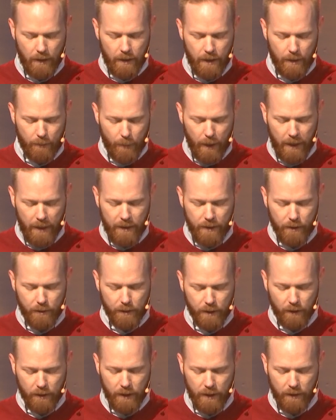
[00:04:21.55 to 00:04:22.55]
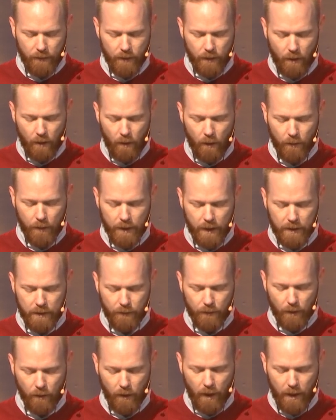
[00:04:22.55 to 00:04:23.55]
In pain you shall eat of it all the days
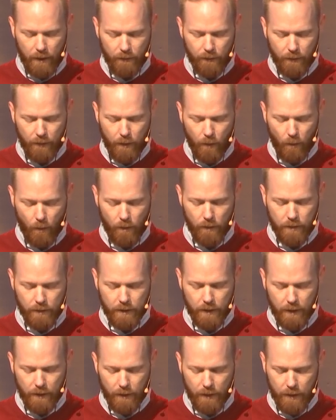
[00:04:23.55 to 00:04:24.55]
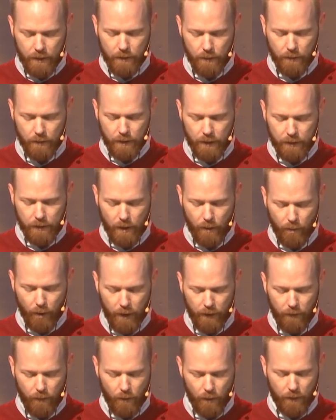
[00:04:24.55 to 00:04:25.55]
of your life. Thorns and thistles it shall
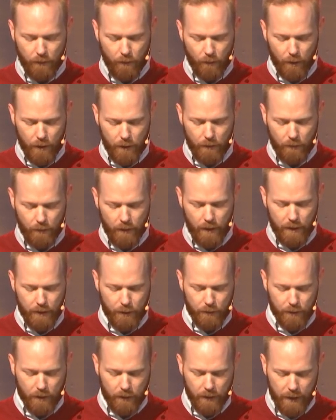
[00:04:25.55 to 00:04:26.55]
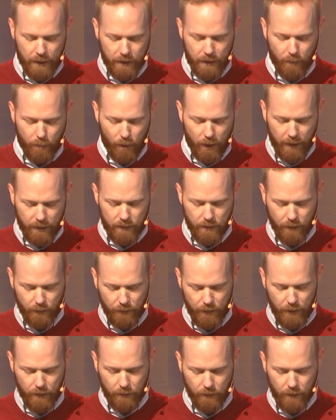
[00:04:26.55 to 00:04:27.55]
bring forth for you, and you shall eat the plants of the
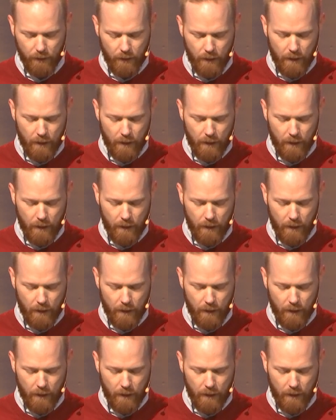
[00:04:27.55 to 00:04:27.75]
field.